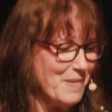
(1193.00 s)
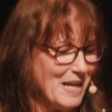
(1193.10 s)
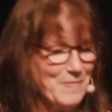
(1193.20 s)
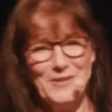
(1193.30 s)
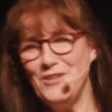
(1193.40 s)

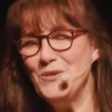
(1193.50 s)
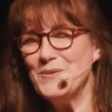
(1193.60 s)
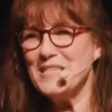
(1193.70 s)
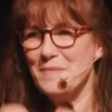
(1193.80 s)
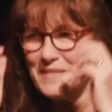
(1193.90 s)
Bible,
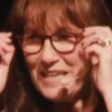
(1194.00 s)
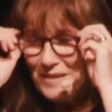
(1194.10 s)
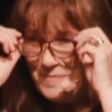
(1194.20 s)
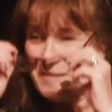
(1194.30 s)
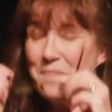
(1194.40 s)

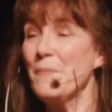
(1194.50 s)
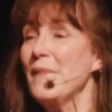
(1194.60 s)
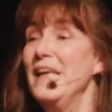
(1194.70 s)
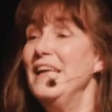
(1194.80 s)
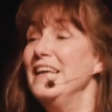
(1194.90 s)
sometimes
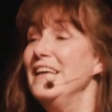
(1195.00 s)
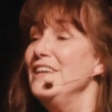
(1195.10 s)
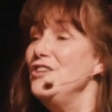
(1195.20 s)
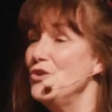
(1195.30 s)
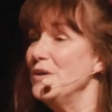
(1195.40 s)

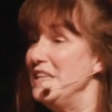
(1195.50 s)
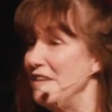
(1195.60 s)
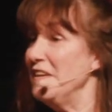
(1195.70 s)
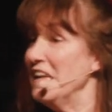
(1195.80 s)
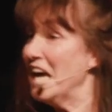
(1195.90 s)
you are
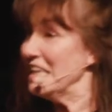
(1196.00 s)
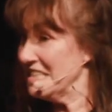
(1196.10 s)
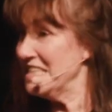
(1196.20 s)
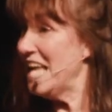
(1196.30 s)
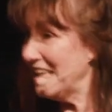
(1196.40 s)
living a
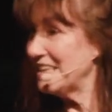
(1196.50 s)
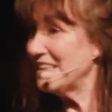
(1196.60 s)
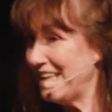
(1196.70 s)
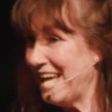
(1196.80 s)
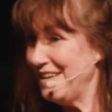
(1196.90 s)

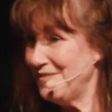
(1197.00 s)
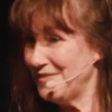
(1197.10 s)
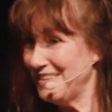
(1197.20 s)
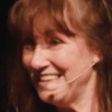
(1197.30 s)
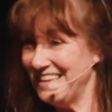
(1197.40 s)
settled
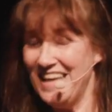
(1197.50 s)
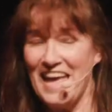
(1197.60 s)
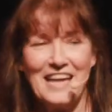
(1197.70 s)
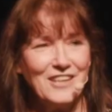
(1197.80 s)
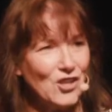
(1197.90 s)
life,
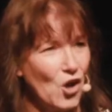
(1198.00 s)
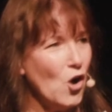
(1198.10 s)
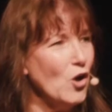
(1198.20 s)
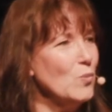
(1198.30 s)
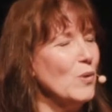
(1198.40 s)
and
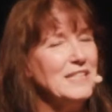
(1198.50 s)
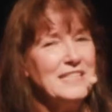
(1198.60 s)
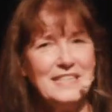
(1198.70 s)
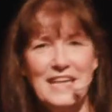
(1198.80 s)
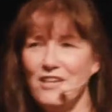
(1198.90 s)
God wants
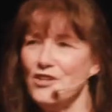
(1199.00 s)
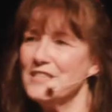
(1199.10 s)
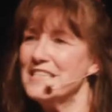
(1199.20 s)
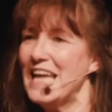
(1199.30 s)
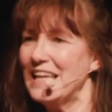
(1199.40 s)
to take your
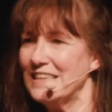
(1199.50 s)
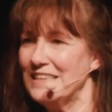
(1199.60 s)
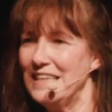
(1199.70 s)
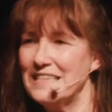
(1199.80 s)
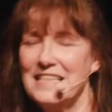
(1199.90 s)

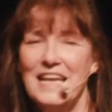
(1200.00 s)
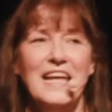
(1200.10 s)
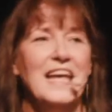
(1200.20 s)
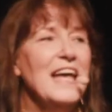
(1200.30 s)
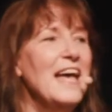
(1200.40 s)
settledness
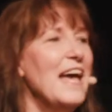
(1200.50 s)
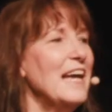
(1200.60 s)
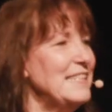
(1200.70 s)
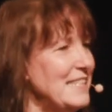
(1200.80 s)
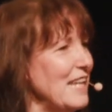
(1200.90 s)

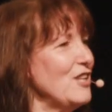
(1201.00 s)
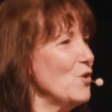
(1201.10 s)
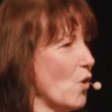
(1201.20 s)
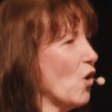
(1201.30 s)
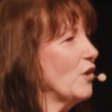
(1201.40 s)
and take
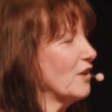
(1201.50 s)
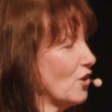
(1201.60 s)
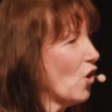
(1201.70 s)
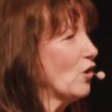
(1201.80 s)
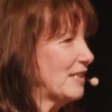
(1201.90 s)
you on a
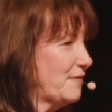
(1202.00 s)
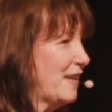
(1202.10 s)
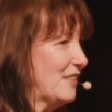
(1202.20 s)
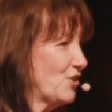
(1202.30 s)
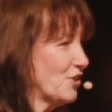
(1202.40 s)
God
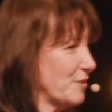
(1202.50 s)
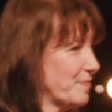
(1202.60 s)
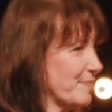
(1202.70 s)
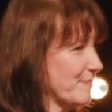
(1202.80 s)
adventure.